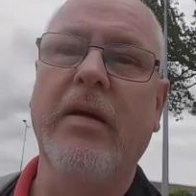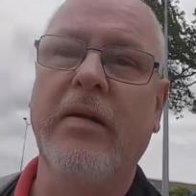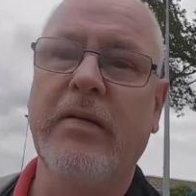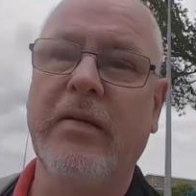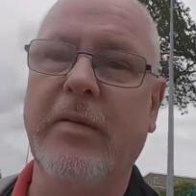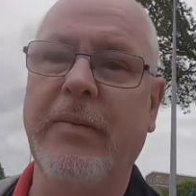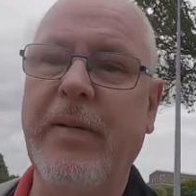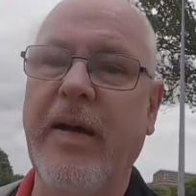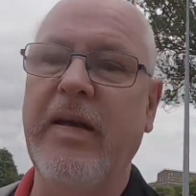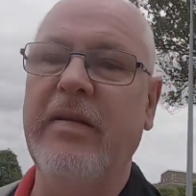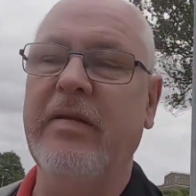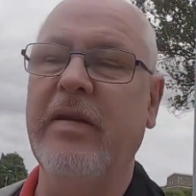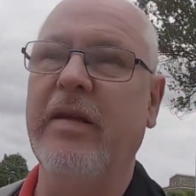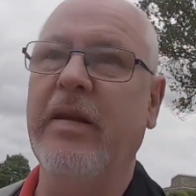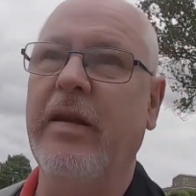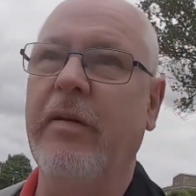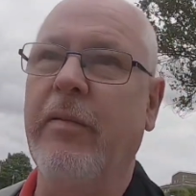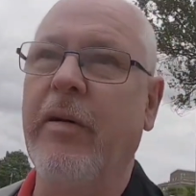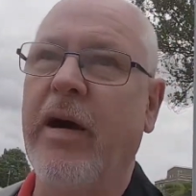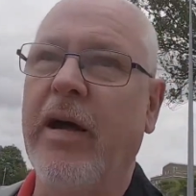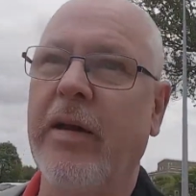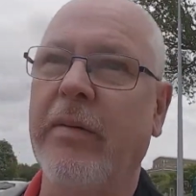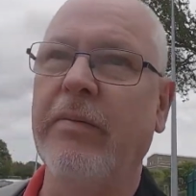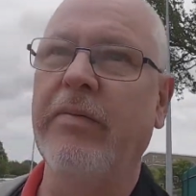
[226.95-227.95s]
So basically they
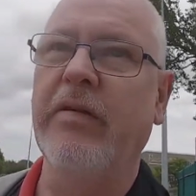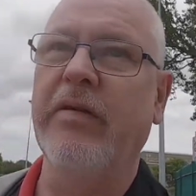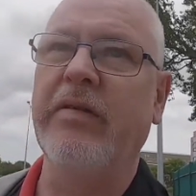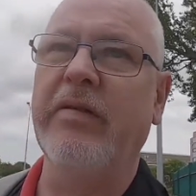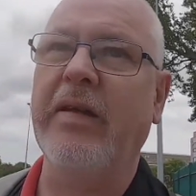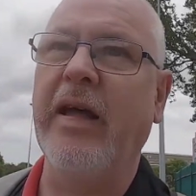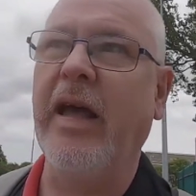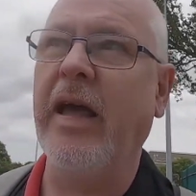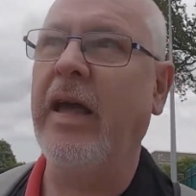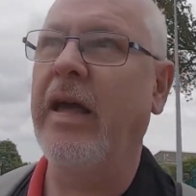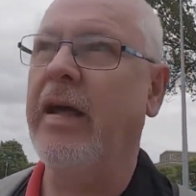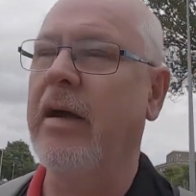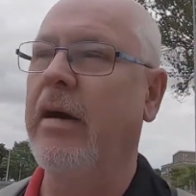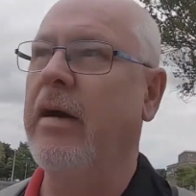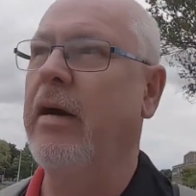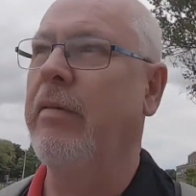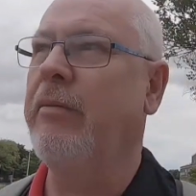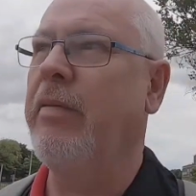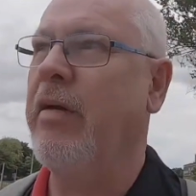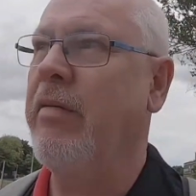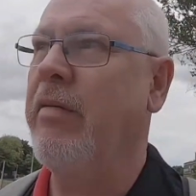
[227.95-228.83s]
wanted them to stay here and be